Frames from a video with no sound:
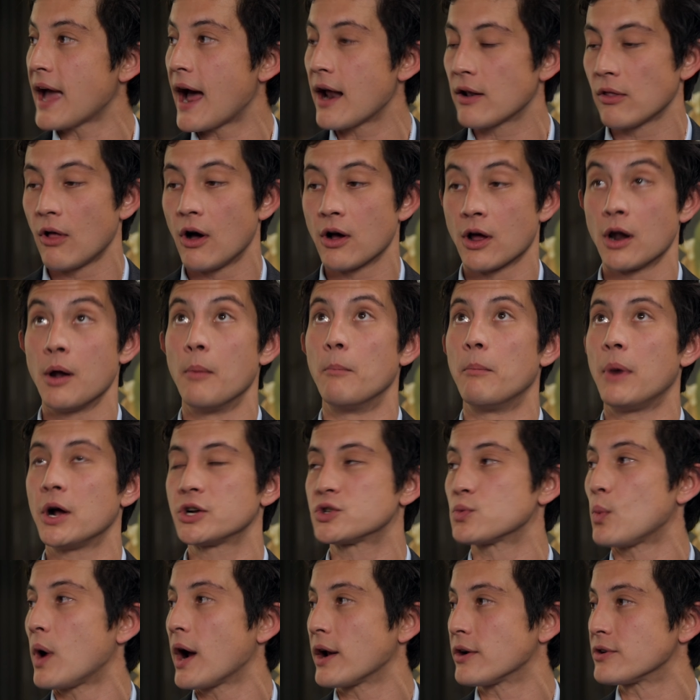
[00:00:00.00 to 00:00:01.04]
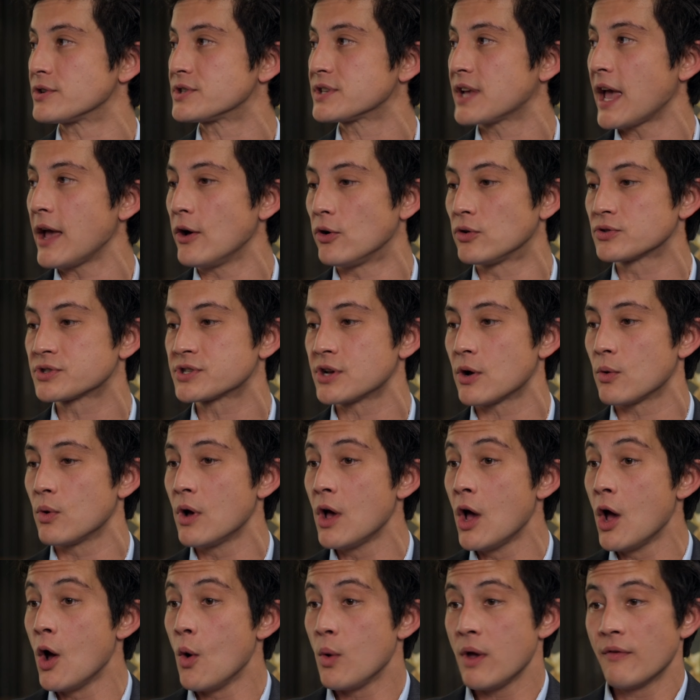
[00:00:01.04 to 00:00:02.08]
catalog on a much wider scale. Sure. So
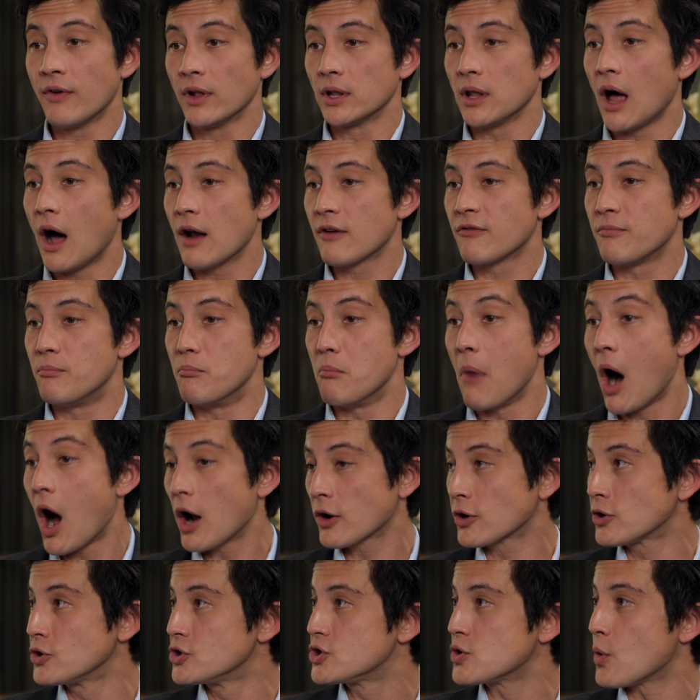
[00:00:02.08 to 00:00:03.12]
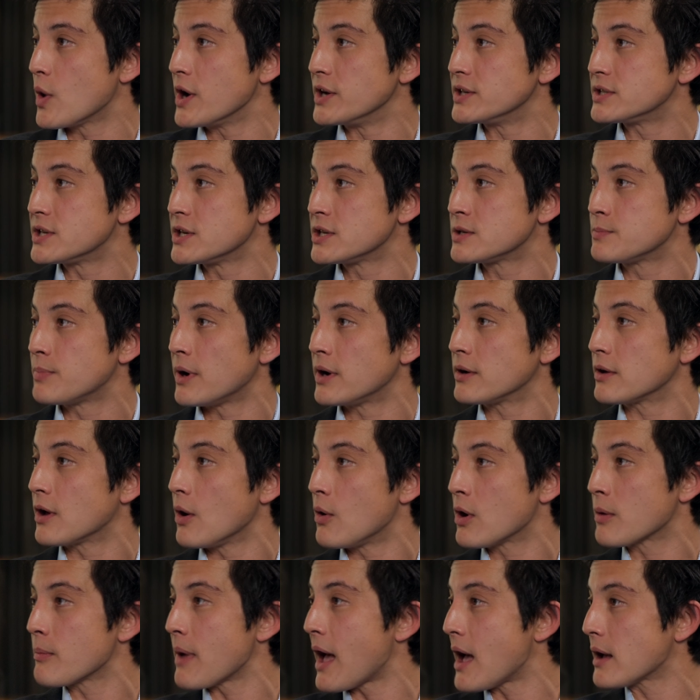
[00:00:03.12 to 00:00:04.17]
we have a lot of modern choices, but right.
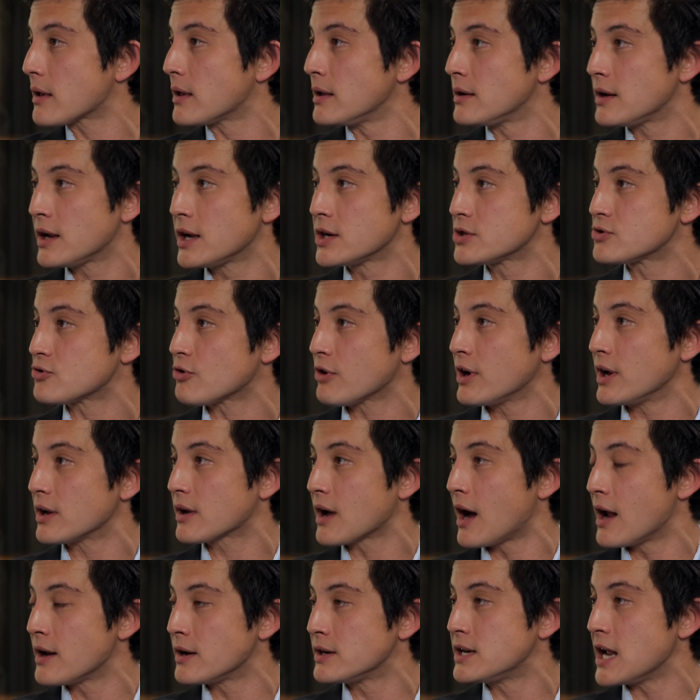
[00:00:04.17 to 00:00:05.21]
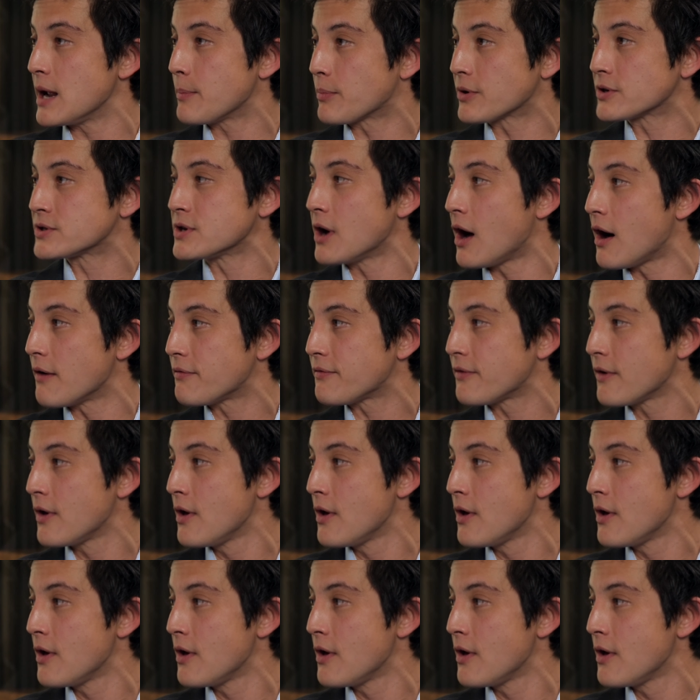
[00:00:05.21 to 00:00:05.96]
going back into history, it kind of tapers off.